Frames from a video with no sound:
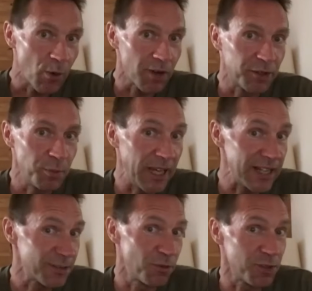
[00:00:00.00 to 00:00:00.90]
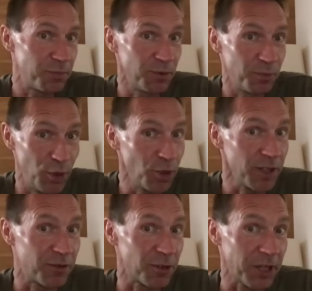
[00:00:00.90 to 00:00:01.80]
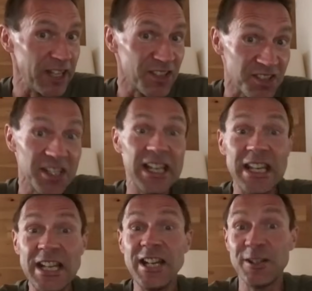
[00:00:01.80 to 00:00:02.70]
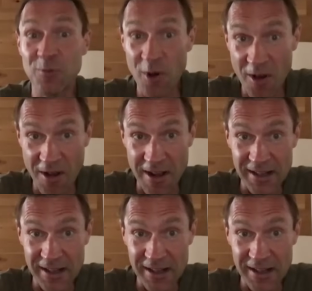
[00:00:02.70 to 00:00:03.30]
One of the biggest, most beautiful races in the world.